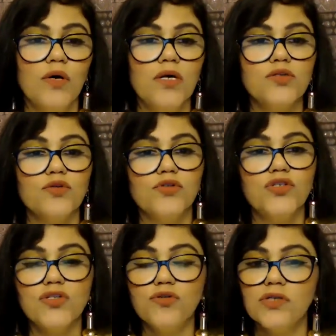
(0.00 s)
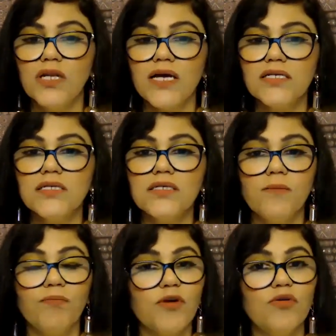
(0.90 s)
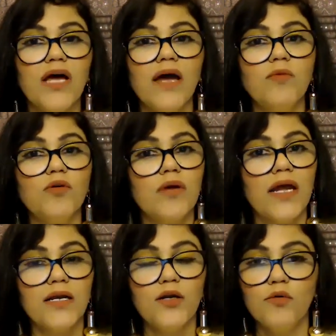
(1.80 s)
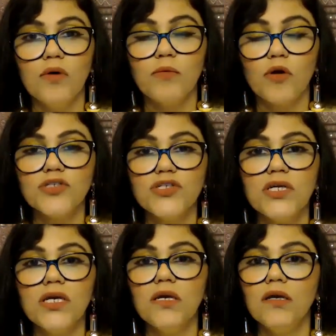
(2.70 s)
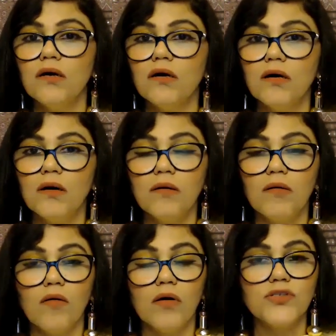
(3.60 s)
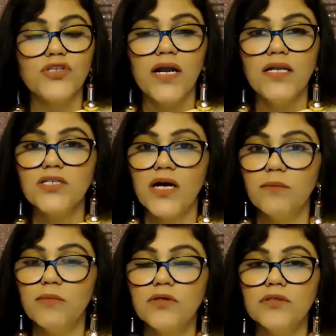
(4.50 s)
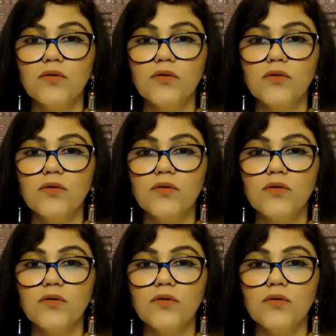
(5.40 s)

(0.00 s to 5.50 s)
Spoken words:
So just utilize it. Good time to get into a progeny or childbirth,